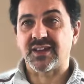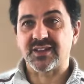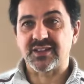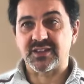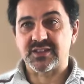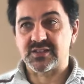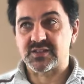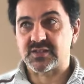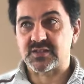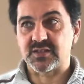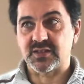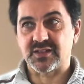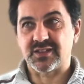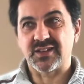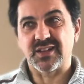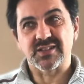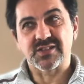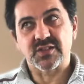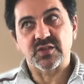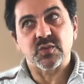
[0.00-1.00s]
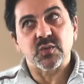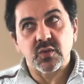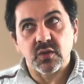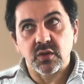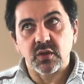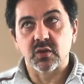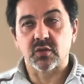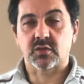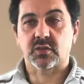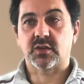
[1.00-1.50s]
and it doesn't
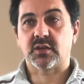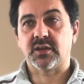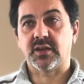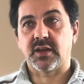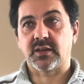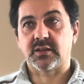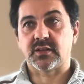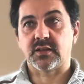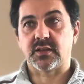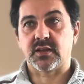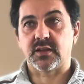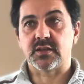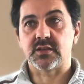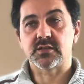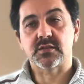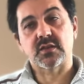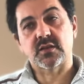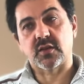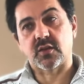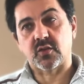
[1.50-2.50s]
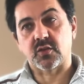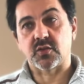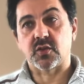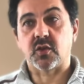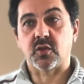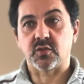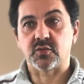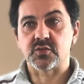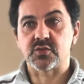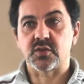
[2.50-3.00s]
look that nice.
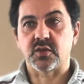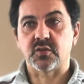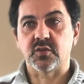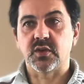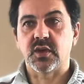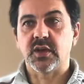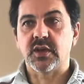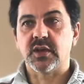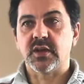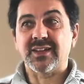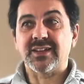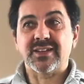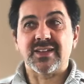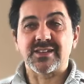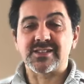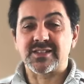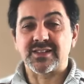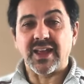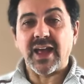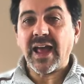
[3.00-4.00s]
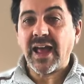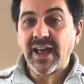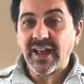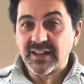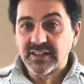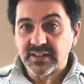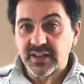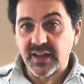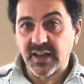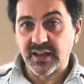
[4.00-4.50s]
Also, it doesn't
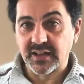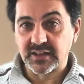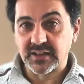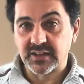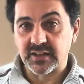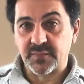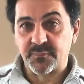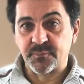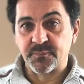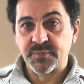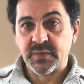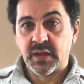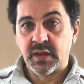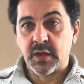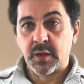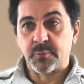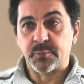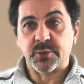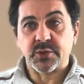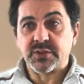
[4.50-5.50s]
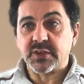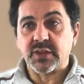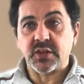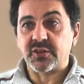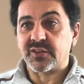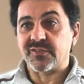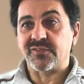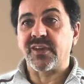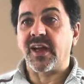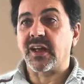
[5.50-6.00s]
add any
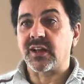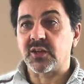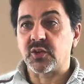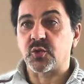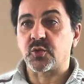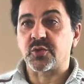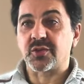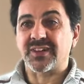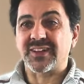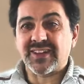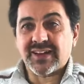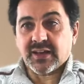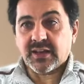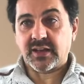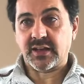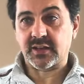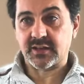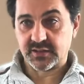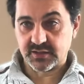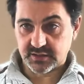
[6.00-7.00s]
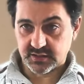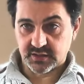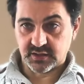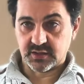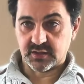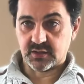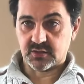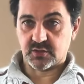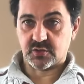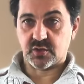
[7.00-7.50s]
particular value or clarity
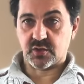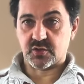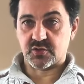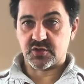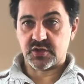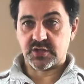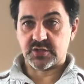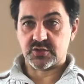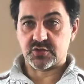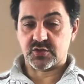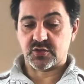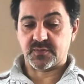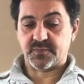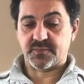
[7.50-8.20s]
to your gesture.